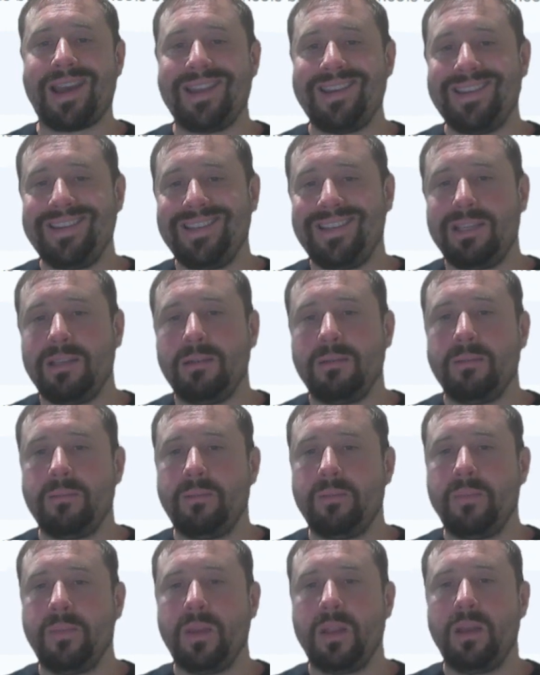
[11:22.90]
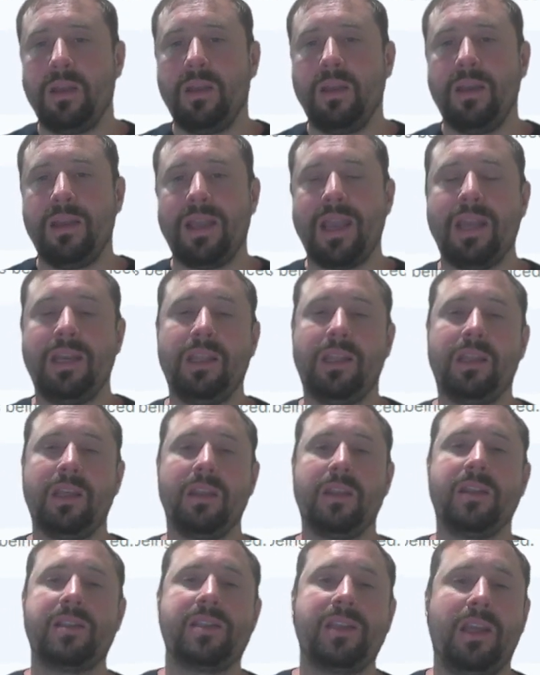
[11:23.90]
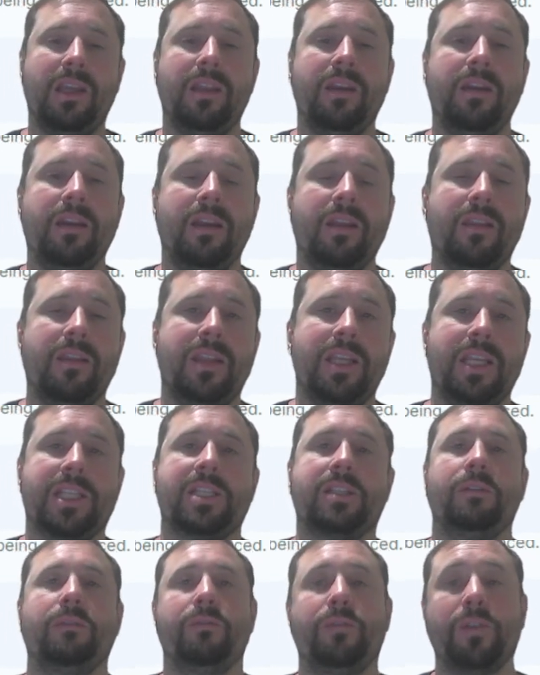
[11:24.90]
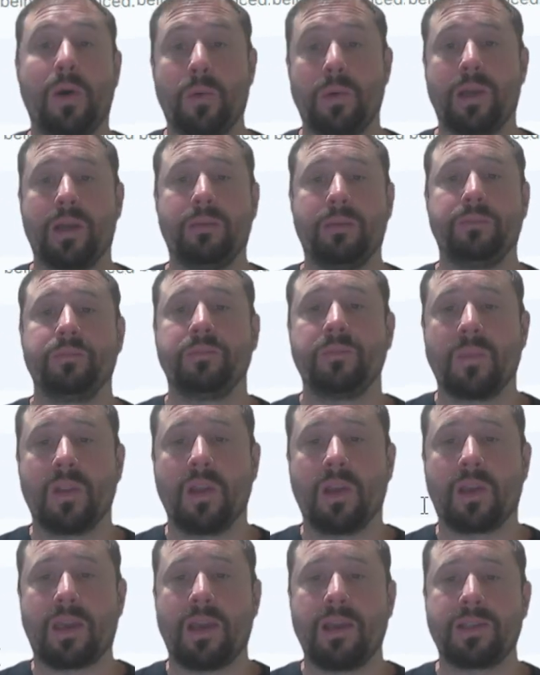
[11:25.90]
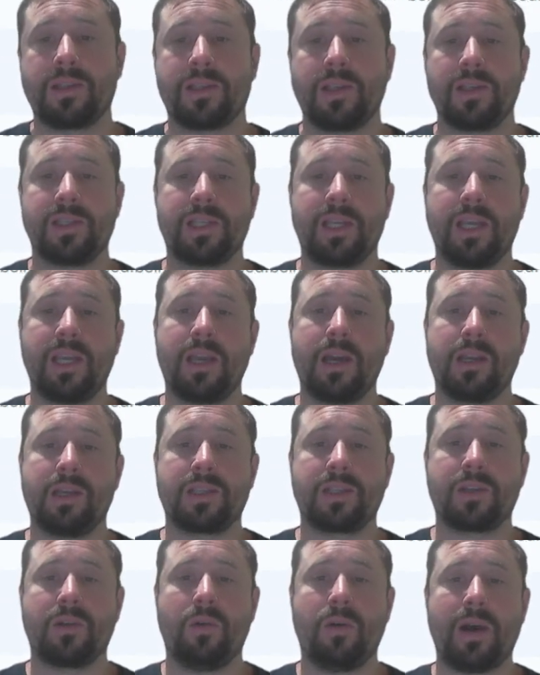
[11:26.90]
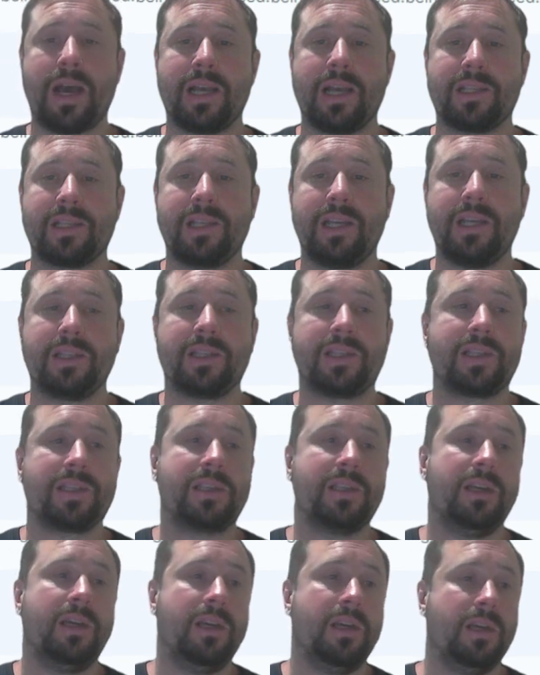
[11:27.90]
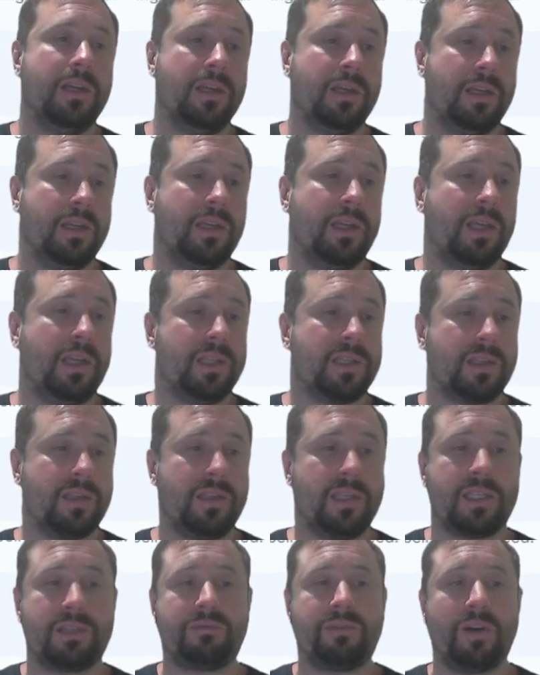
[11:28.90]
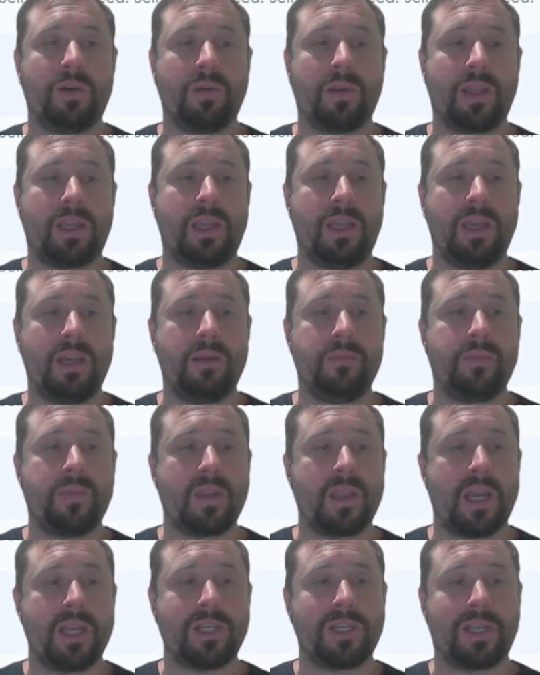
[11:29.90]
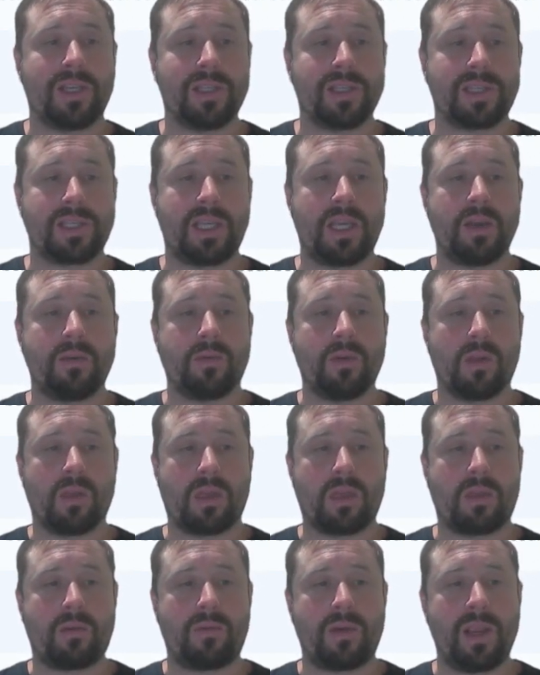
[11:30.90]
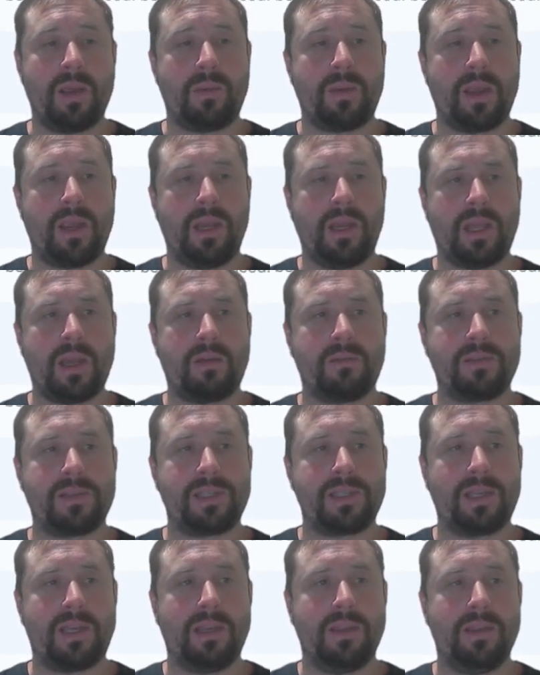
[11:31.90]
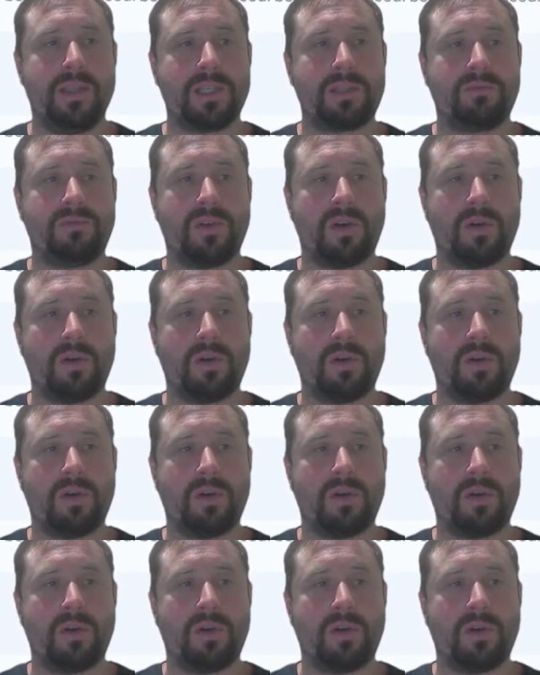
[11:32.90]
and anything that's in this folder. Okay, so Z underscore assets is this folder here. As you can see, I've got three PDFs in this